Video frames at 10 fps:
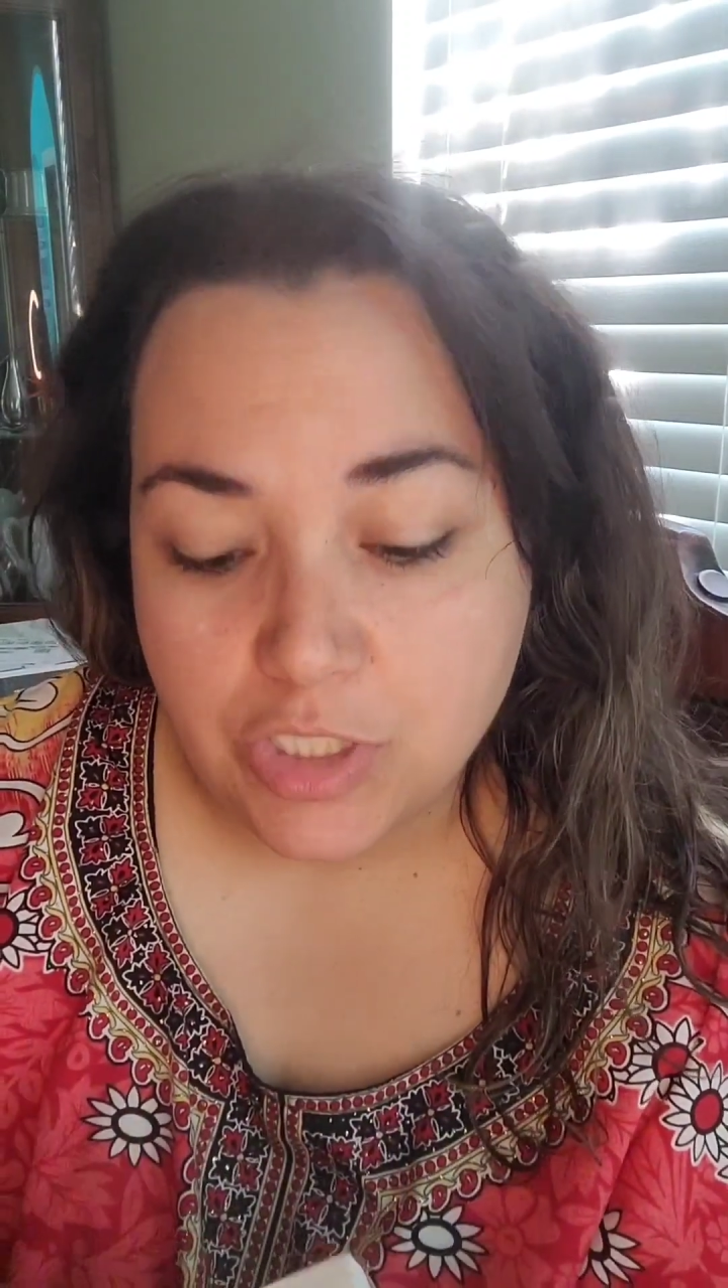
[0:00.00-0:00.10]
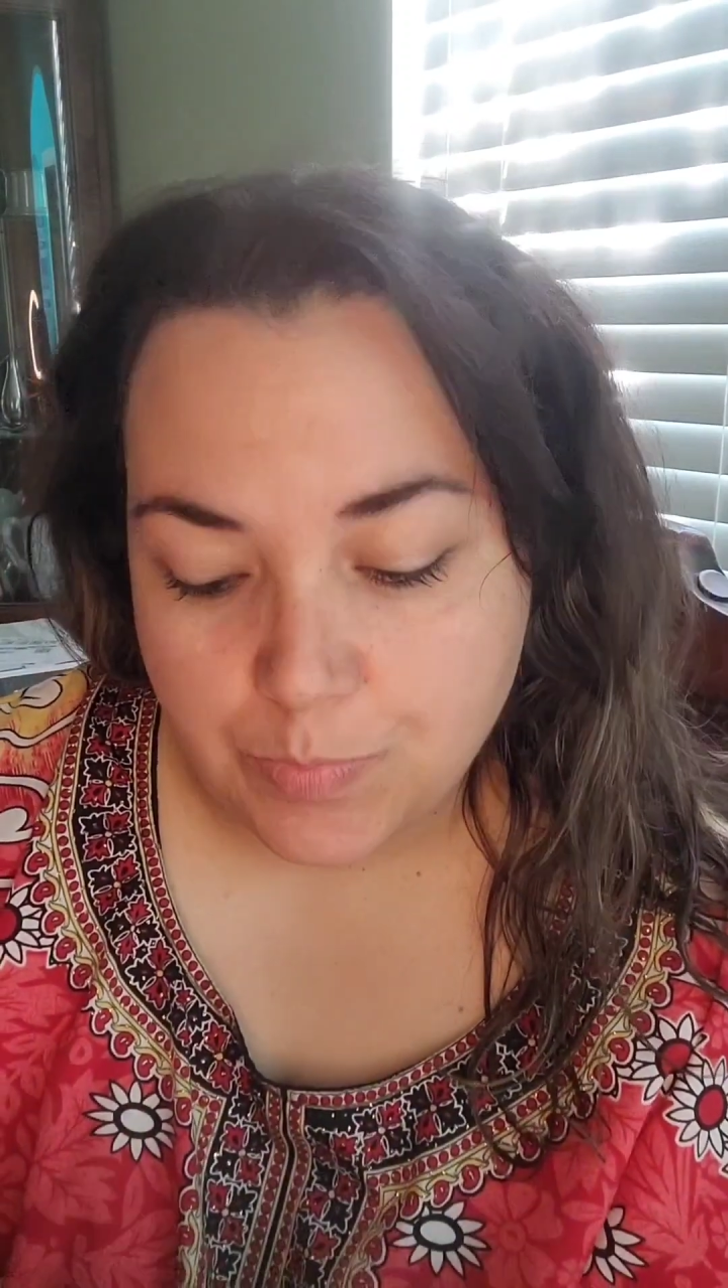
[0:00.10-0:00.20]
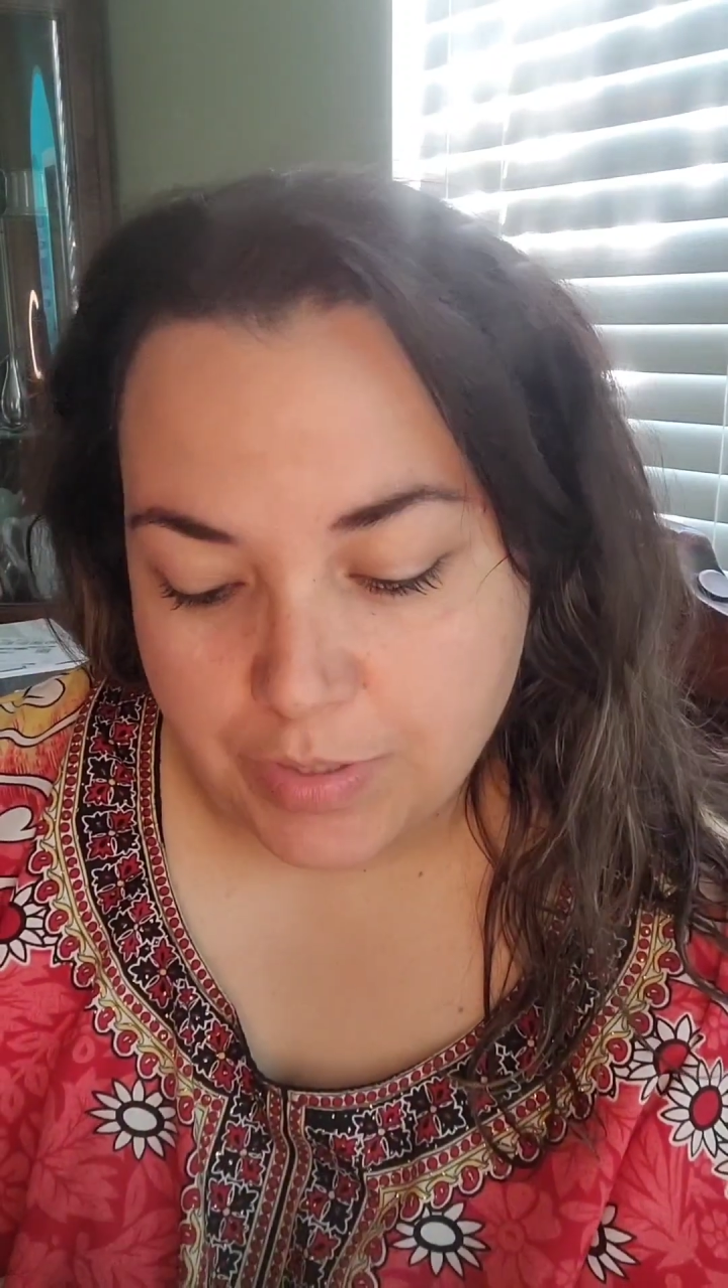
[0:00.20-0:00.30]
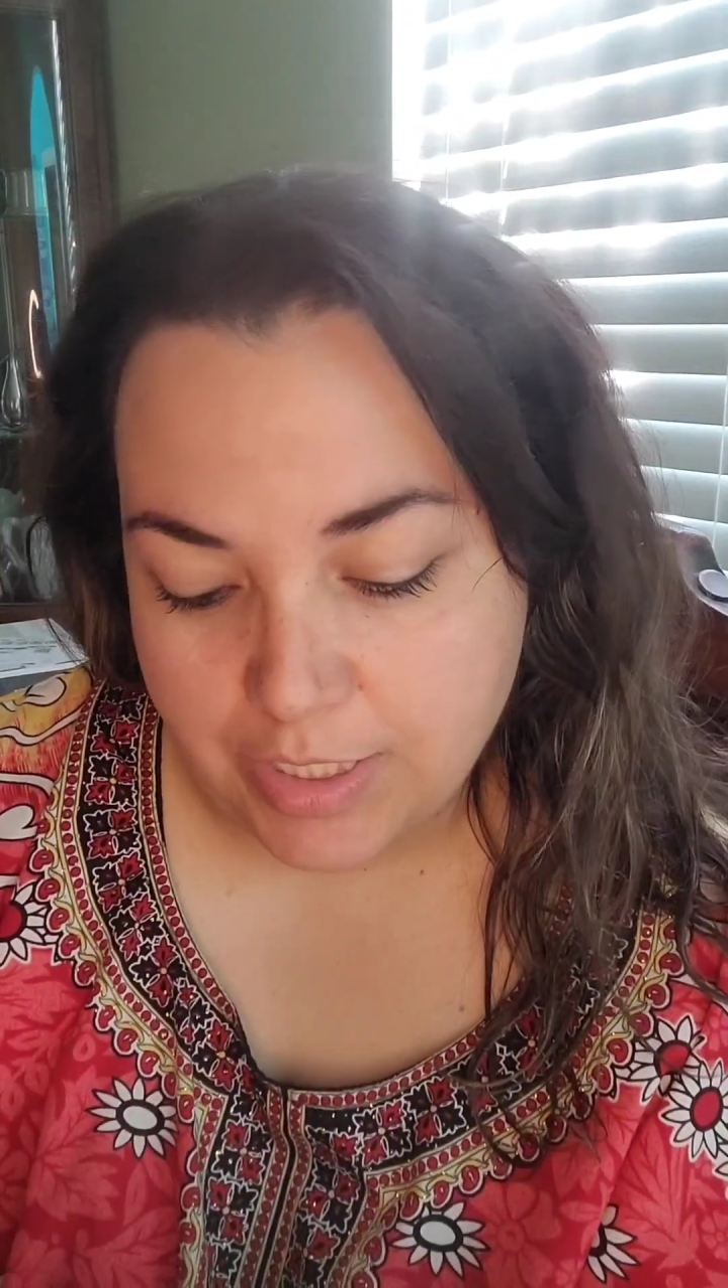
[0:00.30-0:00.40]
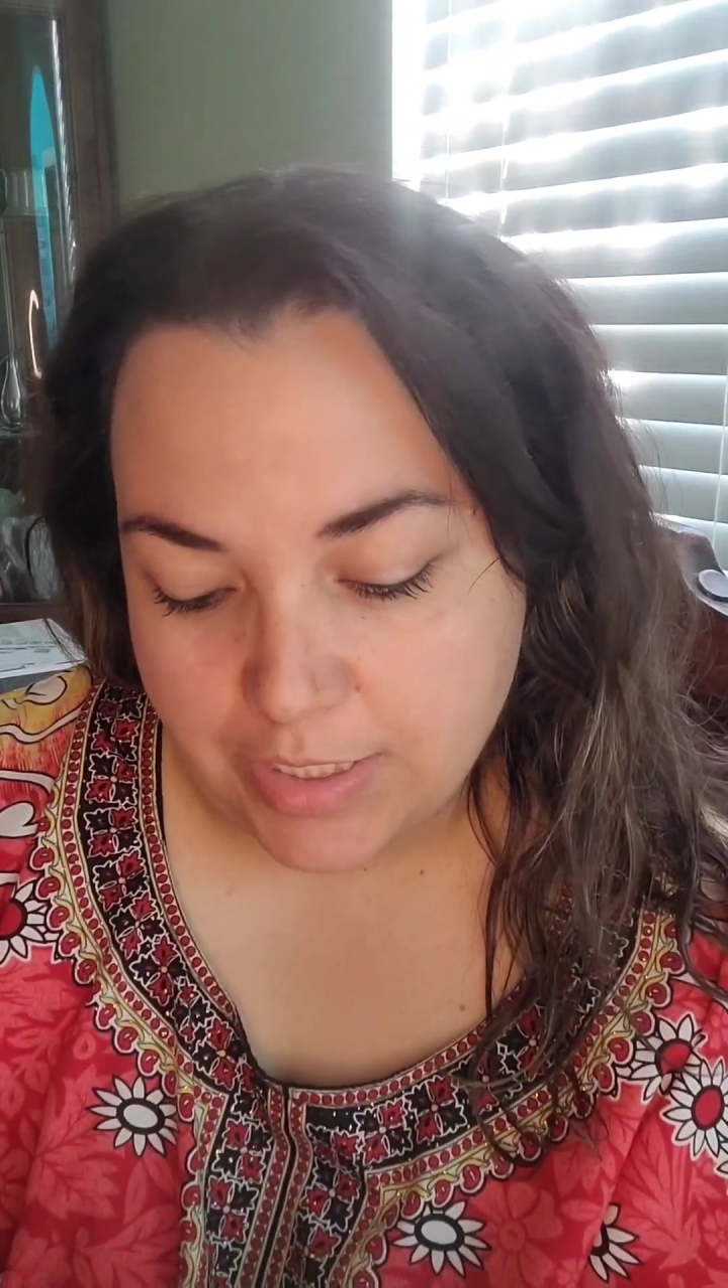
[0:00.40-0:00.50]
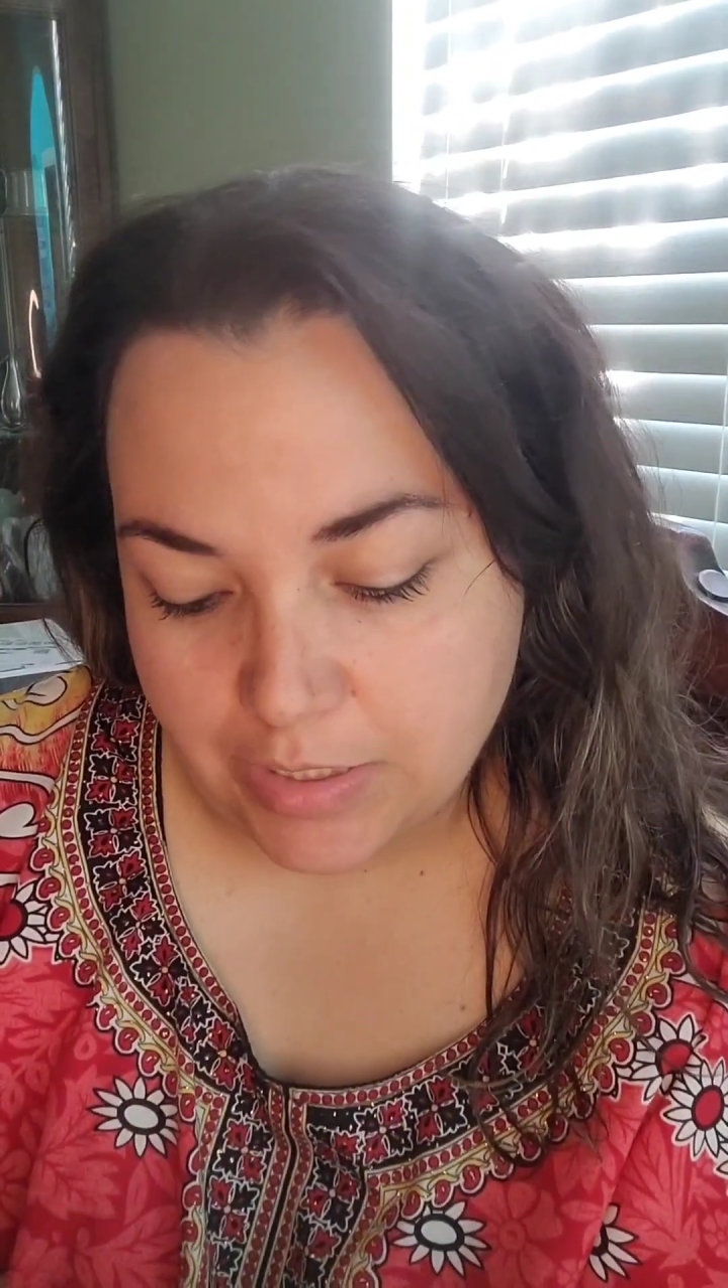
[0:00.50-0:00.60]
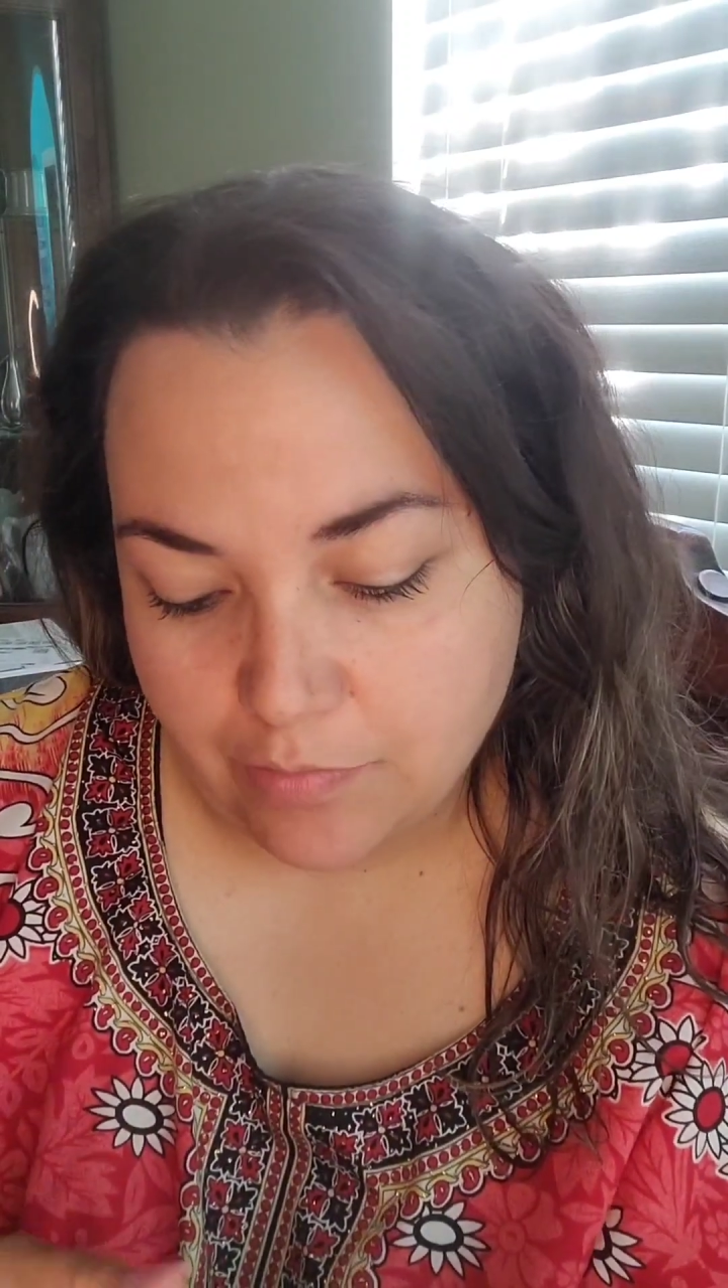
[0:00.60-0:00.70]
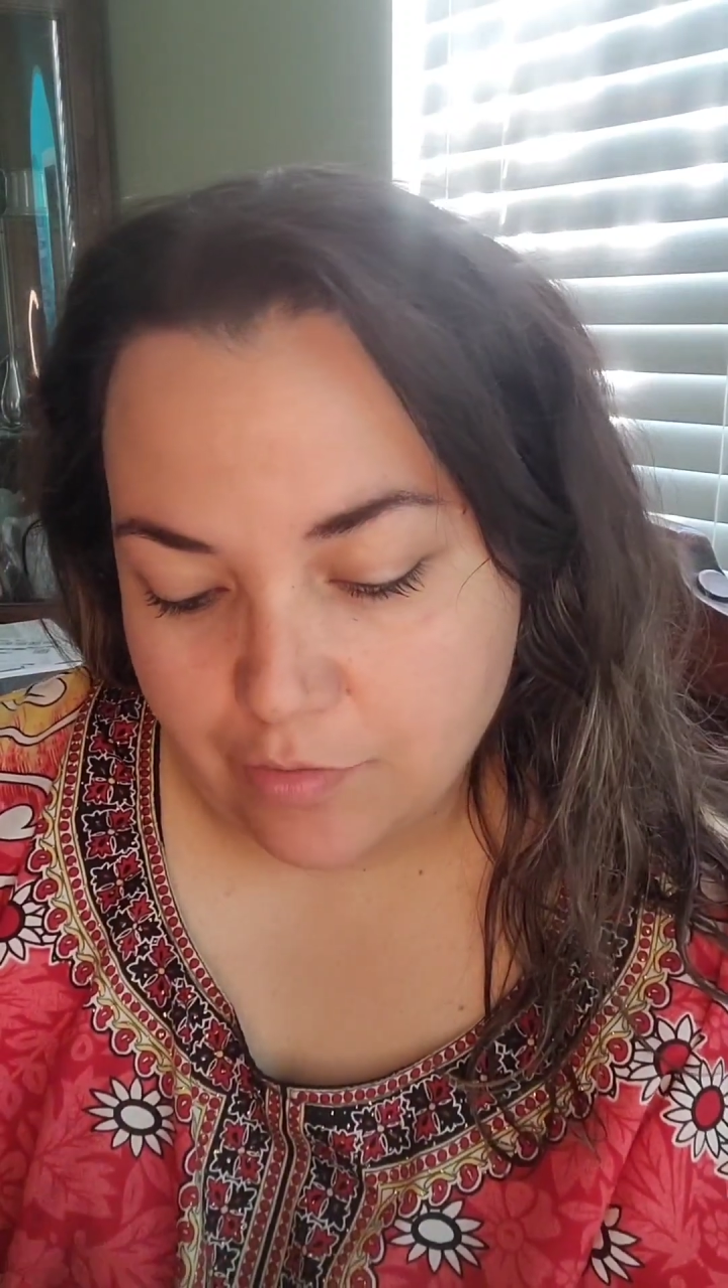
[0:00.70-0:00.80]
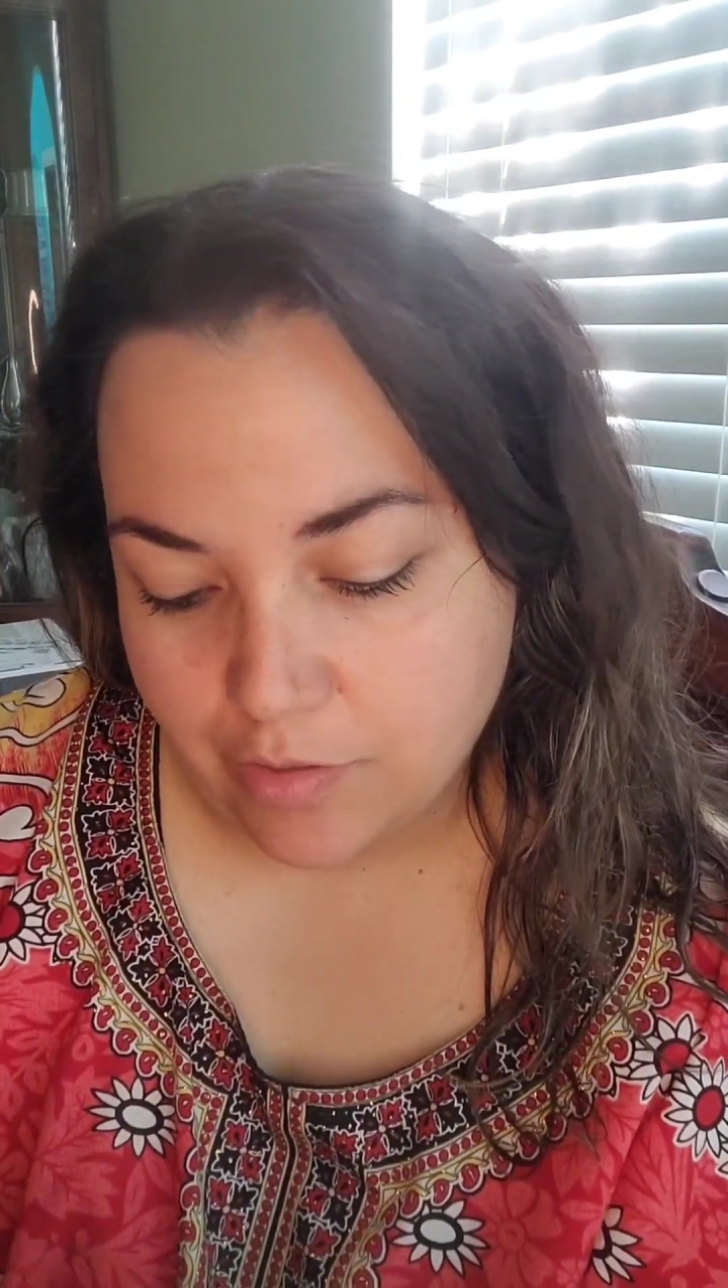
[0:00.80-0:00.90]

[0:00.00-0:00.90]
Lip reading: but this is for,